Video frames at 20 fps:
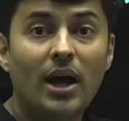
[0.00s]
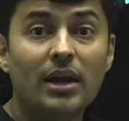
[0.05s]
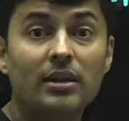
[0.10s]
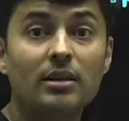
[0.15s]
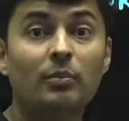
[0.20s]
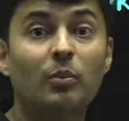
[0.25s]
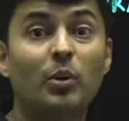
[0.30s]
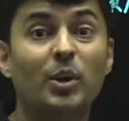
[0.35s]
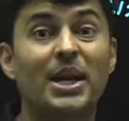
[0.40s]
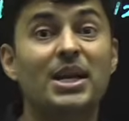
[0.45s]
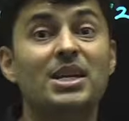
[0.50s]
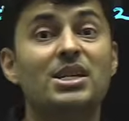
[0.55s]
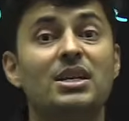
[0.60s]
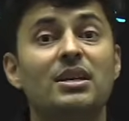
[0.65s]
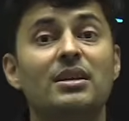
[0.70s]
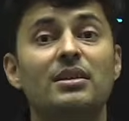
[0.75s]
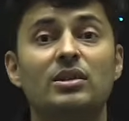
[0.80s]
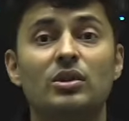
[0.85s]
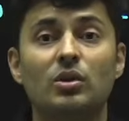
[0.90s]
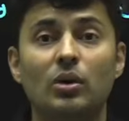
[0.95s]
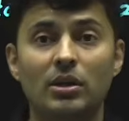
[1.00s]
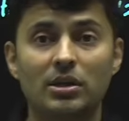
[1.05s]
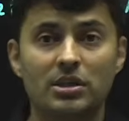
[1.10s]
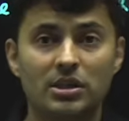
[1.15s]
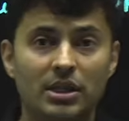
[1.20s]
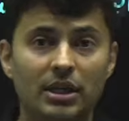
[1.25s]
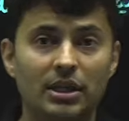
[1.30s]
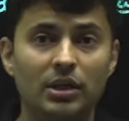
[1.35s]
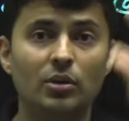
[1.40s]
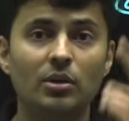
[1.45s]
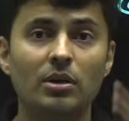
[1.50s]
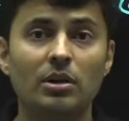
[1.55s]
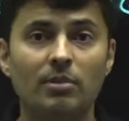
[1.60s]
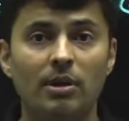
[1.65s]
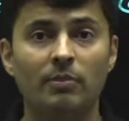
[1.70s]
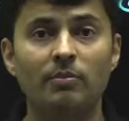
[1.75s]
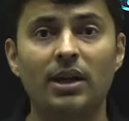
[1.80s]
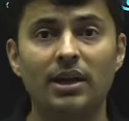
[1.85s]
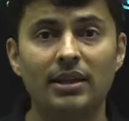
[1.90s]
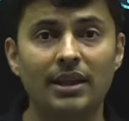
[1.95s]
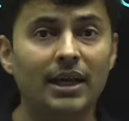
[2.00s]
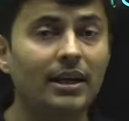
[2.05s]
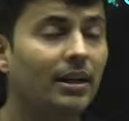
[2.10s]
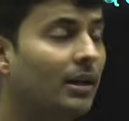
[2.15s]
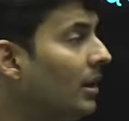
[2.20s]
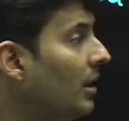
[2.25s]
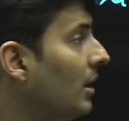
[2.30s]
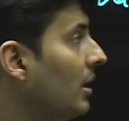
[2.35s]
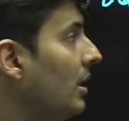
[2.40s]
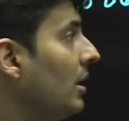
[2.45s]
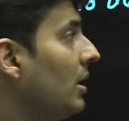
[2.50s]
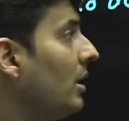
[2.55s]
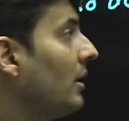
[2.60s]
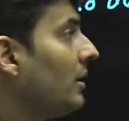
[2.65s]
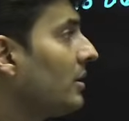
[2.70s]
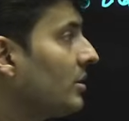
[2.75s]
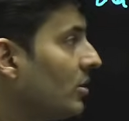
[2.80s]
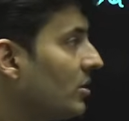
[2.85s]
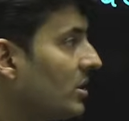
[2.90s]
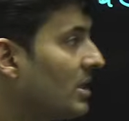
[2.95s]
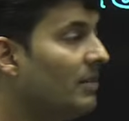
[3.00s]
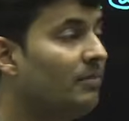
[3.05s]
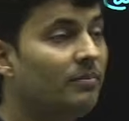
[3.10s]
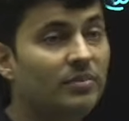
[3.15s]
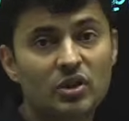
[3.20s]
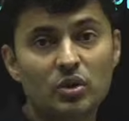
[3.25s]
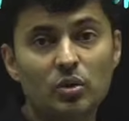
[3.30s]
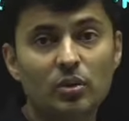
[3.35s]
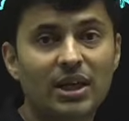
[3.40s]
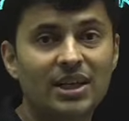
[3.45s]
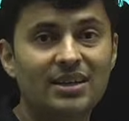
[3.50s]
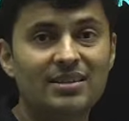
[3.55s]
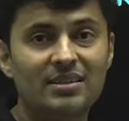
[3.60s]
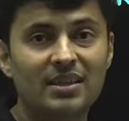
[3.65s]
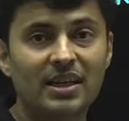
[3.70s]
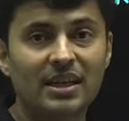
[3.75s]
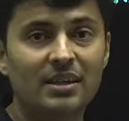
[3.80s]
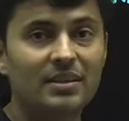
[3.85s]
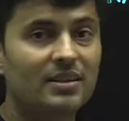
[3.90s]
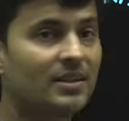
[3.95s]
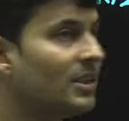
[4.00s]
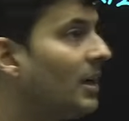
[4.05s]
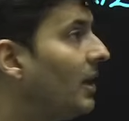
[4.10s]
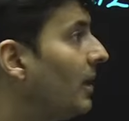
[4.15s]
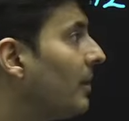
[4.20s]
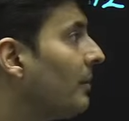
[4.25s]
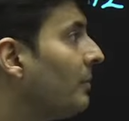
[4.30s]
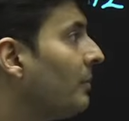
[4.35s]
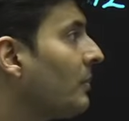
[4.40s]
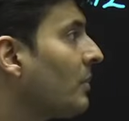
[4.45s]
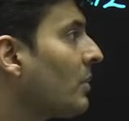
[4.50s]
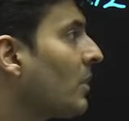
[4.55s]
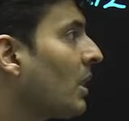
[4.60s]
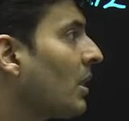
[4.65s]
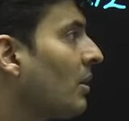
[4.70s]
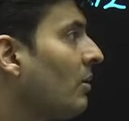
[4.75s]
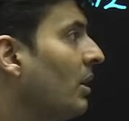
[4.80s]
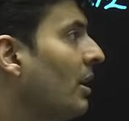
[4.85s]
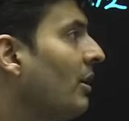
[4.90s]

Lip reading: potential is constant. Do you remember that? So some students think, sir, if